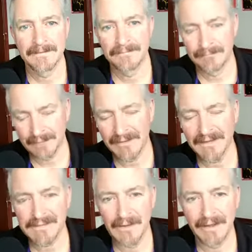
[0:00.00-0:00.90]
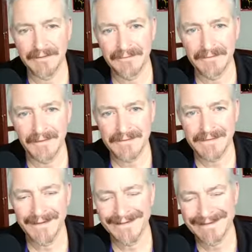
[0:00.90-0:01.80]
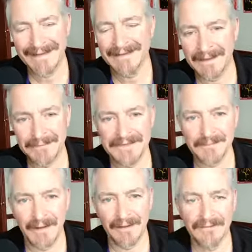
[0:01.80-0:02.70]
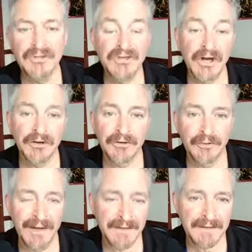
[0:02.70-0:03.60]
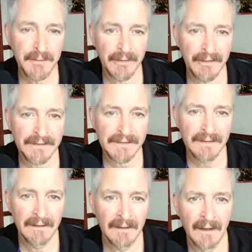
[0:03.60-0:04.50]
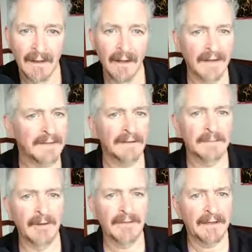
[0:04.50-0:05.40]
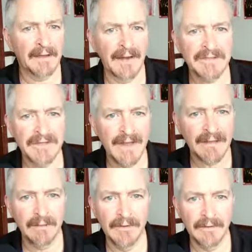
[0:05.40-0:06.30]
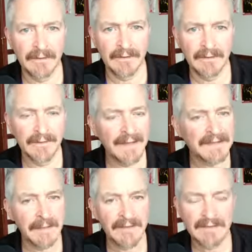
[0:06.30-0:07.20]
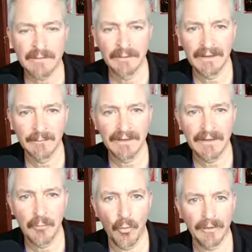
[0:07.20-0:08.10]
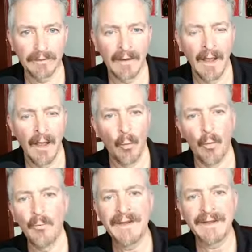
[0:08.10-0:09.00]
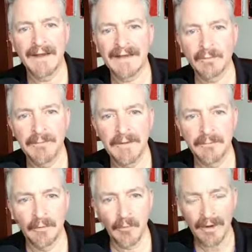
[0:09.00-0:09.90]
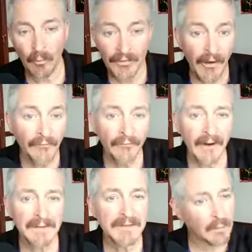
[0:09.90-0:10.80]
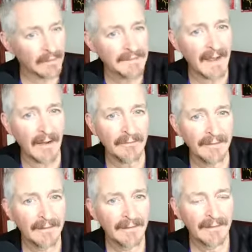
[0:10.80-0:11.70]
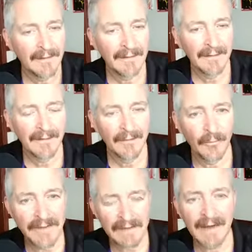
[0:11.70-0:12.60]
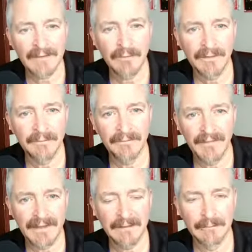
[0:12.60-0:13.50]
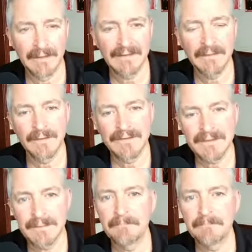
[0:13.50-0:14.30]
Bring that smile to your face. Get them to smile. Share a great experience. I talked about that connection, that community. That's something that's really, really important. When we connect with people, with our friends who are down, we connect with them, they can relate to us,